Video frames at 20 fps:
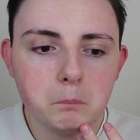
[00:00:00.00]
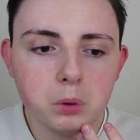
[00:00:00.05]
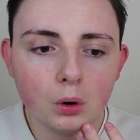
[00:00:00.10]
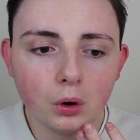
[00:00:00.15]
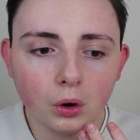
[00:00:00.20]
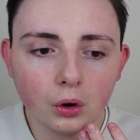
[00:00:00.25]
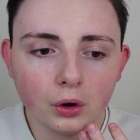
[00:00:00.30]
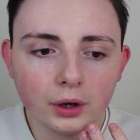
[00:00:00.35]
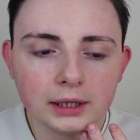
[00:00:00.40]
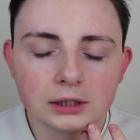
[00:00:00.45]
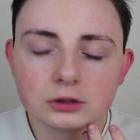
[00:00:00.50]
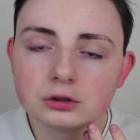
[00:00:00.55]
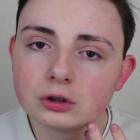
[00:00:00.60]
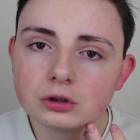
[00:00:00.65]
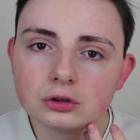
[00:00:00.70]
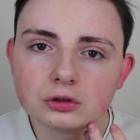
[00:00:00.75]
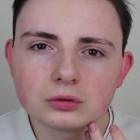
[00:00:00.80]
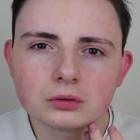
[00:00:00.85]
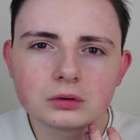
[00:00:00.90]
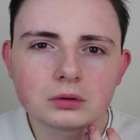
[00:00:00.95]
But it
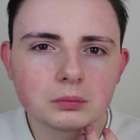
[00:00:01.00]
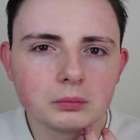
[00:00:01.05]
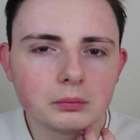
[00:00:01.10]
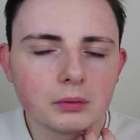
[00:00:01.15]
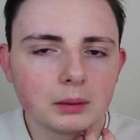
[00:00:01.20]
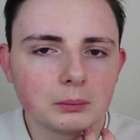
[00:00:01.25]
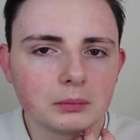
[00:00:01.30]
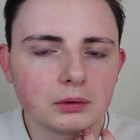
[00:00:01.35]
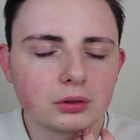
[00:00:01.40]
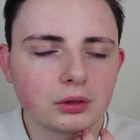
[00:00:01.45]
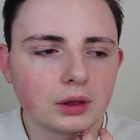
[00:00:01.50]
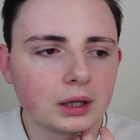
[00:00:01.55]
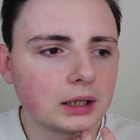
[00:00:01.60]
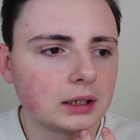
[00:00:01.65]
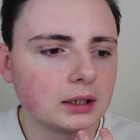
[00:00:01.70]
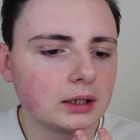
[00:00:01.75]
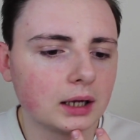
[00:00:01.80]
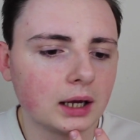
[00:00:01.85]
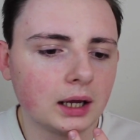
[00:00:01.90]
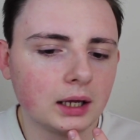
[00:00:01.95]
does make me
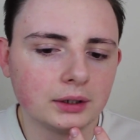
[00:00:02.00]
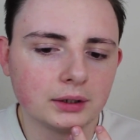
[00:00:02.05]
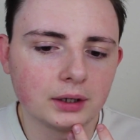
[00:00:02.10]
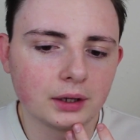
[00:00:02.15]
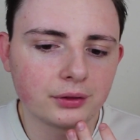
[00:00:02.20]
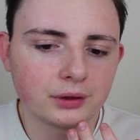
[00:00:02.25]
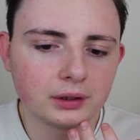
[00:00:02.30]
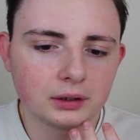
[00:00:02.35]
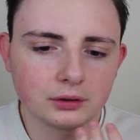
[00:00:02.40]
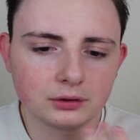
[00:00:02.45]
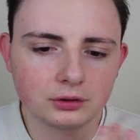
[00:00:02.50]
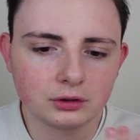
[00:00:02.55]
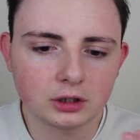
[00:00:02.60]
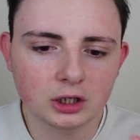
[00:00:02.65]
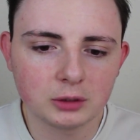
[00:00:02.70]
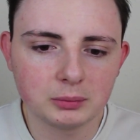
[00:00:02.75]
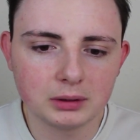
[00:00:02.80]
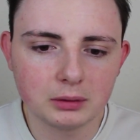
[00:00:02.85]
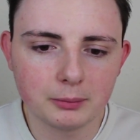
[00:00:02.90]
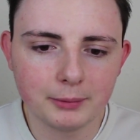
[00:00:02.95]
think, and I think this is
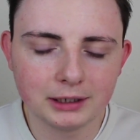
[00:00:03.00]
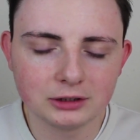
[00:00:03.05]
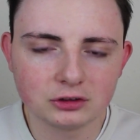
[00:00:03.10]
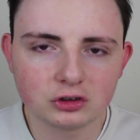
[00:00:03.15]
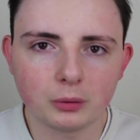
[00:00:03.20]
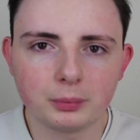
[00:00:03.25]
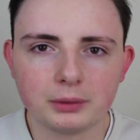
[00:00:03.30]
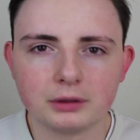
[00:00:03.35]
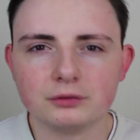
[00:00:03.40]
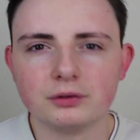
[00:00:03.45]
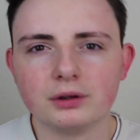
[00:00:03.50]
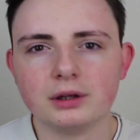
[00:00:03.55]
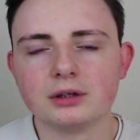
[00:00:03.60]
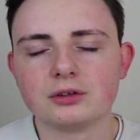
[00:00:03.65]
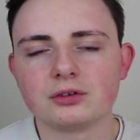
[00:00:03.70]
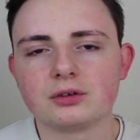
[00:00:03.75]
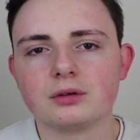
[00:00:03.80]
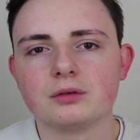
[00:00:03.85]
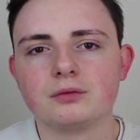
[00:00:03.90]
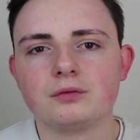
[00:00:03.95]
going to be the main topic for
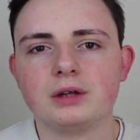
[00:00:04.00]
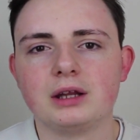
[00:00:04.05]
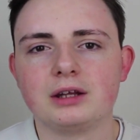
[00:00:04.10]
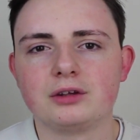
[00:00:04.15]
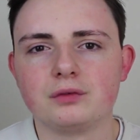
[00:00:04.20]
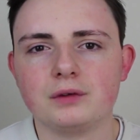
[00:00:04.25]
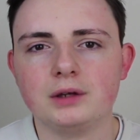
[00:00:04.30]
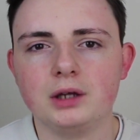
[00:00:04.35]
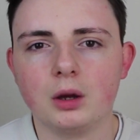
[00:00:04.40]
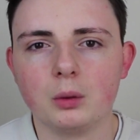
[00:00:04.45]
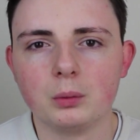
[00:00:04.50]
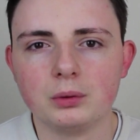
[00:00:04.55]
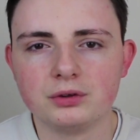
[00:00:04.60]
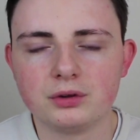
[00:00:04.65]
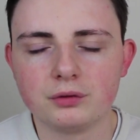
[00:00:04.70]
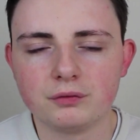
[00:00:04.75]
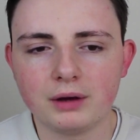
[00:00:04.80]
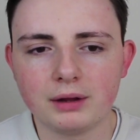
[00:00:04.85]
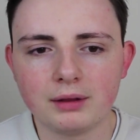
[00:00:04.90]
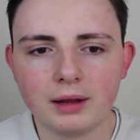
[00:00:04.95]
this video, is
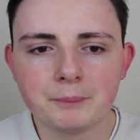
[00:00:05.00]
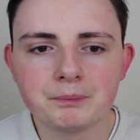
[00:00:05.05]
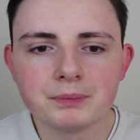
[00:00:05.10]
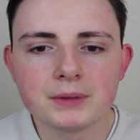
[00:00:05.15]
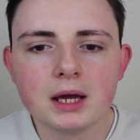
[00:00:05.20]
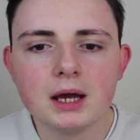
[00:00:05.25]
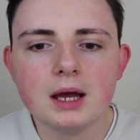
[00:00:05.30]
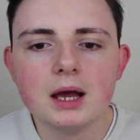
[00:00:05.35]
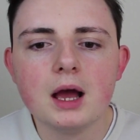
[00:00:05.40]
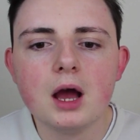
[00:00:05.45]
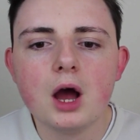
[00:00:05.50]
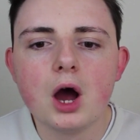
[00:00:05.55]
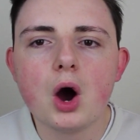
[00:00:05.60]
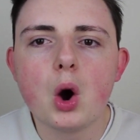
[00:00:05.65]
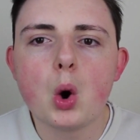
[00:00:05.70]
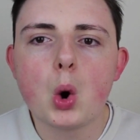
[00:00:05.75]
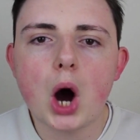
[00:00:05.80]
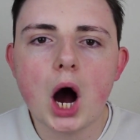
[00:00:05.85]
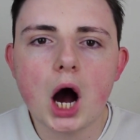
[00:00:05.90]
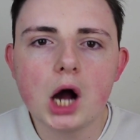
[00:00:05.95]
the fact that
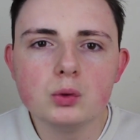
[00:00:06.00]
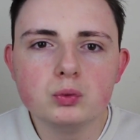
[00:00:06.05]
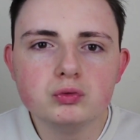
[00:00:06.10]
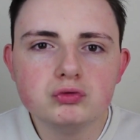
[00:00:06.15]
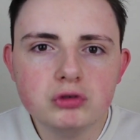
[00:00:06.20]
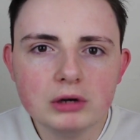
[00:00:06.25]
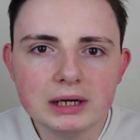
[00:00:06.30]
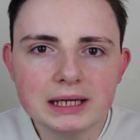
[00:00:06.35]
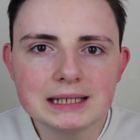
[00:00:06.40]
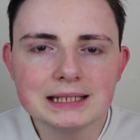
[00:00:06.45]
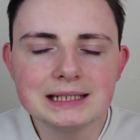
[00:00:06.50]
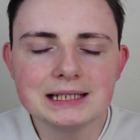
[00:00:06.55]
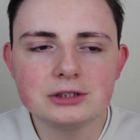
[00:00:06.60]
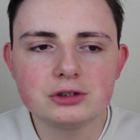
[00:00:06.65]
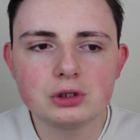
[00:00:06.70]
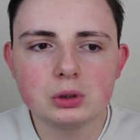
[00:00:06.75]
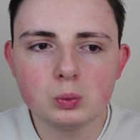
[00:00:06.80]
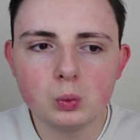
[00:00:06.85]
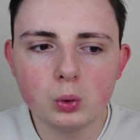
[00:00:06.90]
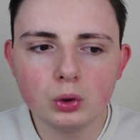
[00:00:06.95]
I really
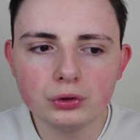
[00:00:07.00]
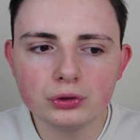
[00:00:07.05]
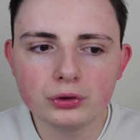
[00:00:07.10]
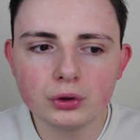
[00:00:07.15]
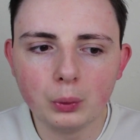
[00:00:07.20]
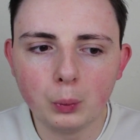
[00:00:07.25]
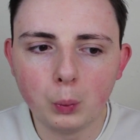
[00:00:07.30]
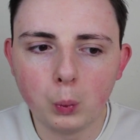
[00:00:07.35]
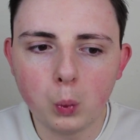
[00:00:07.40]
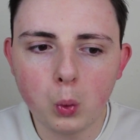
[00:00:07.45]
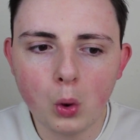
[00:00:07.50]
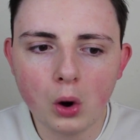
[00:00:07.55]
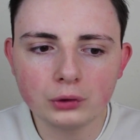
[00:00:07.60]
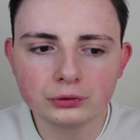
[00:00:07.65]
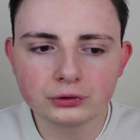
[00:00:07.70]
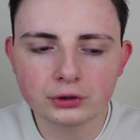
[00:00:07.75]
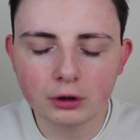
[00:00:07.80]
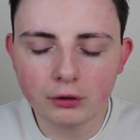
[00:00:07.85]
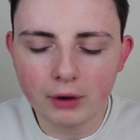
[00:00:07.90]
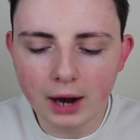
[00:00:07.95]
do wonder
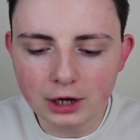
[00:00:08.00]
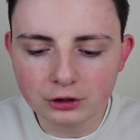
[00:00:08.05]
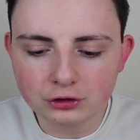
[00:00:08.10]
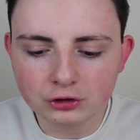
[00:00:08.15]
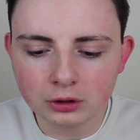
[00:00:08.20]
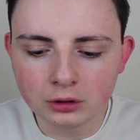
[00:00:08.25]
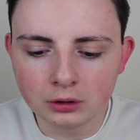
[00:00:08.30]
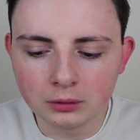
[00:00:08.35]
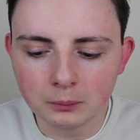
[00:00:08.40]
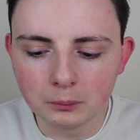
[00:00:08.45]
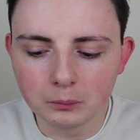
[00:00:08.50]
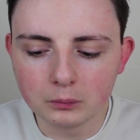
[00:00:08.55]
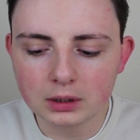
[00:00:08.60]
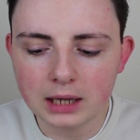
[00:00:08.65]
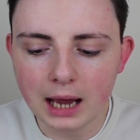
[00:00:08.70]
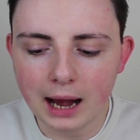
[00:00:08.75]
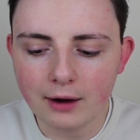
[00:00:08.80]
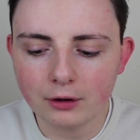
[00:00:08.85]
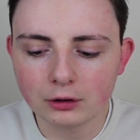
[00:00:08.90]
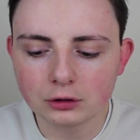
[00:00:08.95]
what direction
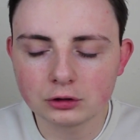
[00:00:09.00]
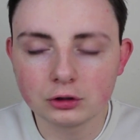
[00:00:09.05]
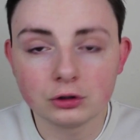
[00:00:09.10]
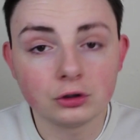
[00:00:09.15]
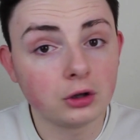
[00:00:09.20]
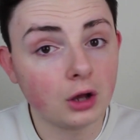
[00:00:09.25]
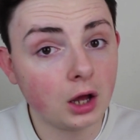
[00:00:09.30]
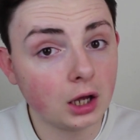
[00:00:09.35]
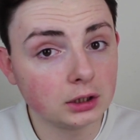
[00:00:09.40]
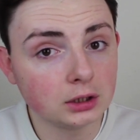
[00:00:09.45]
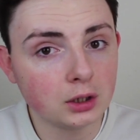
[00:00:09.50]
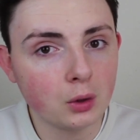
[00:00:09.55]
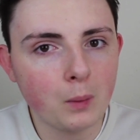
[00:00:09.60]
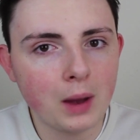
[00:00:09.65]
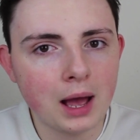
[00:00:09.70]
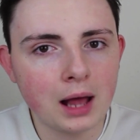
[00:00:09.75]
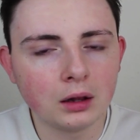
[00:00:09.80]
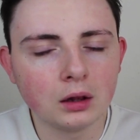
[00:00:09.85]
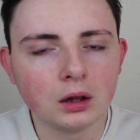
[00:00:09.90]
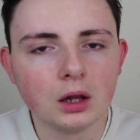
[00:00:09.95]
characters like
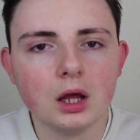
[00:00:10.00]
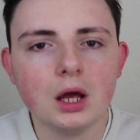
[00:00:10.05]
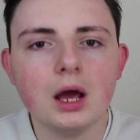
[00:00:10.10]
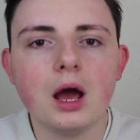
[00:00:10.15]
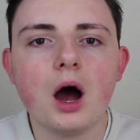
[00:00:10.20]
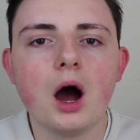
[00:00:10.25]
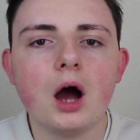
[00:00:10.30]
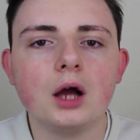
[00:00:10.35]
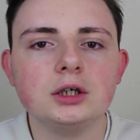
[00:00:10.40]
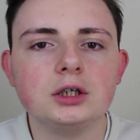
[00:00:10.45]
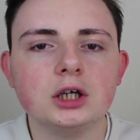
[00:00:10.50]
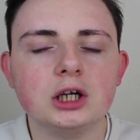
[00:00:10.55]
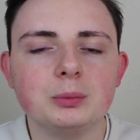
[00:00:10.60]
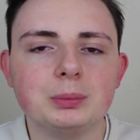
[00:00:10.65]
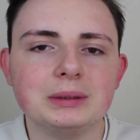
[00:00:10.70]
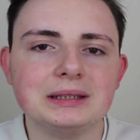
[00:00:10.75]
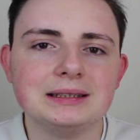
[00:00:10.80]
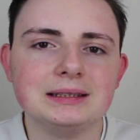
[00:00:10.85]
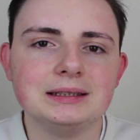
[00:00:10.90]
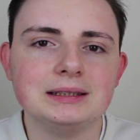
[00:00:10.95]
Noelle are going to
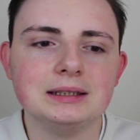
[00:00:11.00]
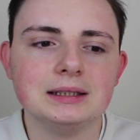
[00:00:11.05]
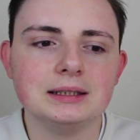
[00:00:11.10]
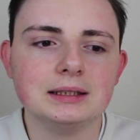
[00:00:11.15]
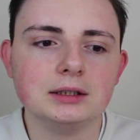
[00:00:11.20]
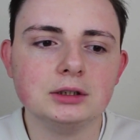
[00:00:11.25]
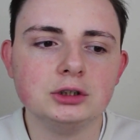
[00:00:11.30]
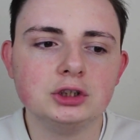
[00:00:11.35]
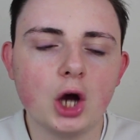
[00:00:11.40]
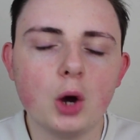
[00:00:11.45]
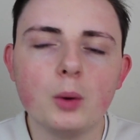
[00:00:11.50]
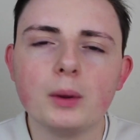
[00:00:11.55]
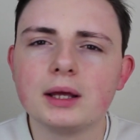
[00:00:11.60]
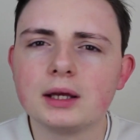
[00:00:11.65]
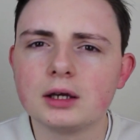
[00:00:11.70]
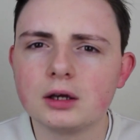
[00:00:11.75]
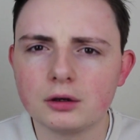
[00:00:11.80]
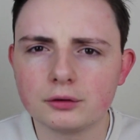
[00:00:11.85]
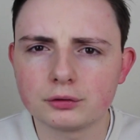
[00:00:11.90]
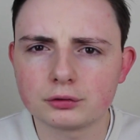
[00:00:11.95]
be
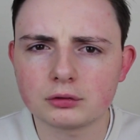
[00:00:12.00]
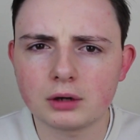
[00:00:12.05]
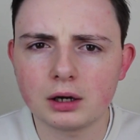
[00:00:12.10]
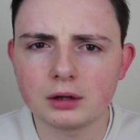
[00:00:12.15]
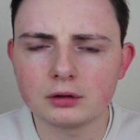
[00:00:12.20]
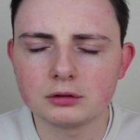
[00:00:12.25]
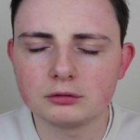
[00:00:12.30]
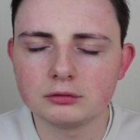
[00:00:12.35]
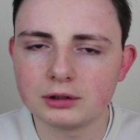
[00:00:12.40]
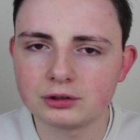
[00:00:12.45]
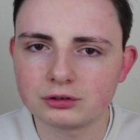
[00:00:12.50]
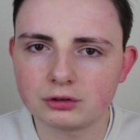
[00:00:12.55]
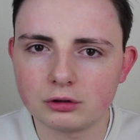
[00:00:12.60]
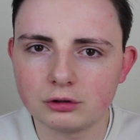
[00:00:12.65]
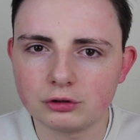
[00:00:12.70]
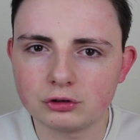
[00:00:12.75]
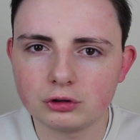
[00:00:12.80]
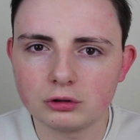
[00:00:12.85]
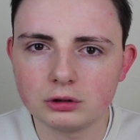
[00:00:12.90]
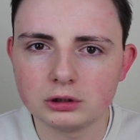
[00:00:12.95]
going throughout the rest of
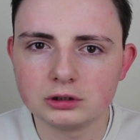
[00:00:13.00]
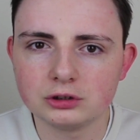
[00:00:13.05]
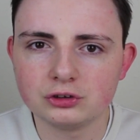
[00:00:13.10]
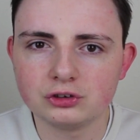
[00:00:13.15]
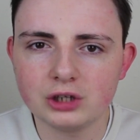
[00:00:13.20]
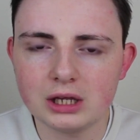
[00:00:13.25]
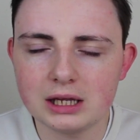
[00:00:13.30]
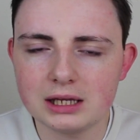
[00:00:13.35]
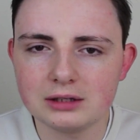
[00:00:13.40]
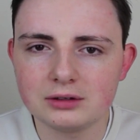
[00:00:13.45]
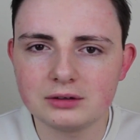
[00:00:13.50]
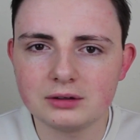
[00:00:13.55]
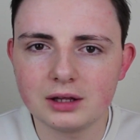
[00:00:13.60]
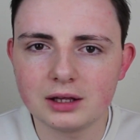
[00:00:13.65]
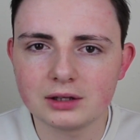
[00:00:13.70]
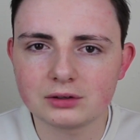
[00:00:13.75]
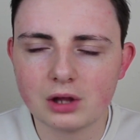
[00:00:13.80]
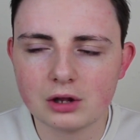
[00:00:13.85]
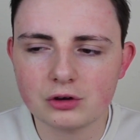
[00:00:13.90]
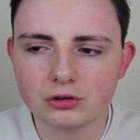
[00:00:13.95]
the story, because she is
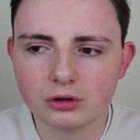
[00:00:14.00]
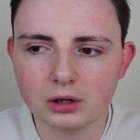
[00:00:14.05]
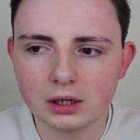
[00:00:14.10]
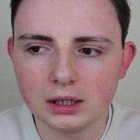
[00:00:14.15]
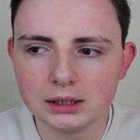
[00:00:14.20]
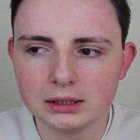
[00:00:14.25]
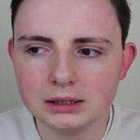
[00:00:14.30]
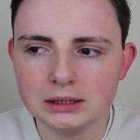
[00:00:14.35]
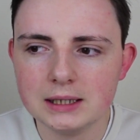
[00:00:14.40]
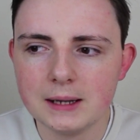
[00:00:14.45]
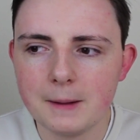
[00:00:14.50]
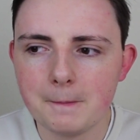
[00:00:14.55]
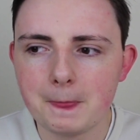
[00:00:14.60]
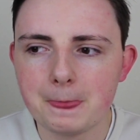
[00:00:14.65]
essentially,